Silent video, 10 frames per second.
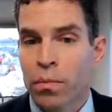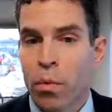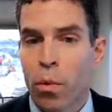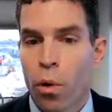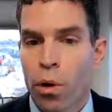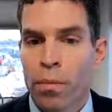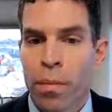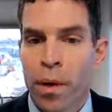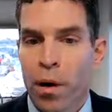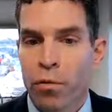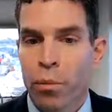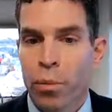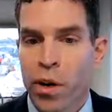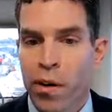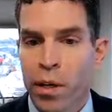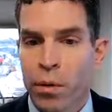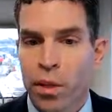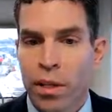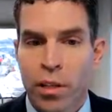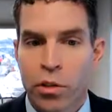or our familiarity with the
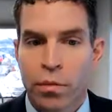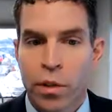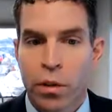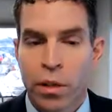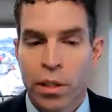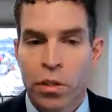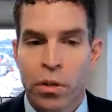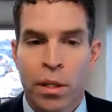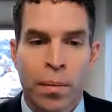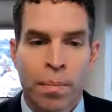electric vehicle industry,